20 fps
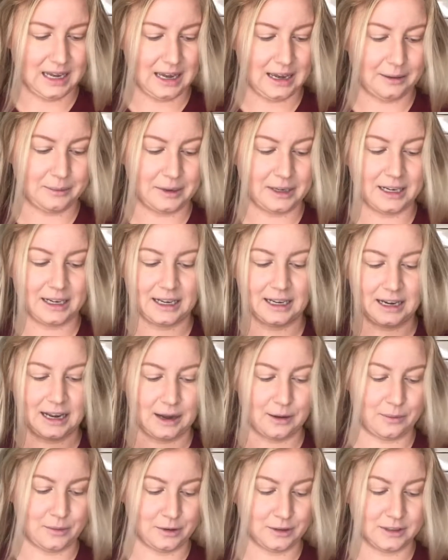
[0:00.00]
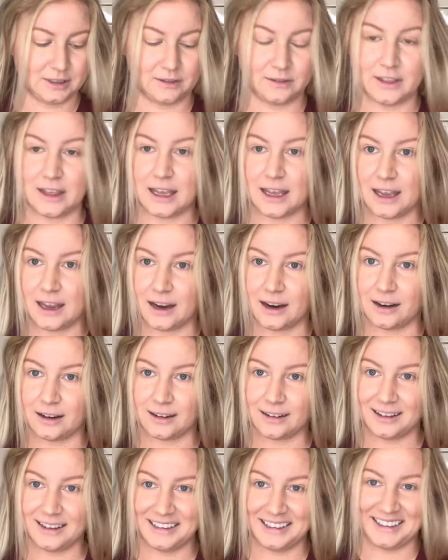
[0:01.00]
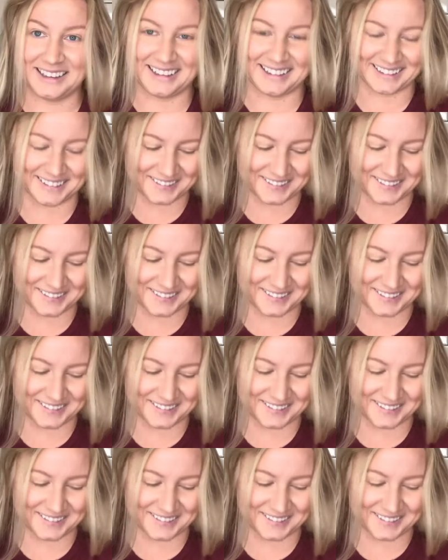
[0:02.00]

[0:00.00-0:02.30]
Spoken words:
I'm gonna get out most of the hair in here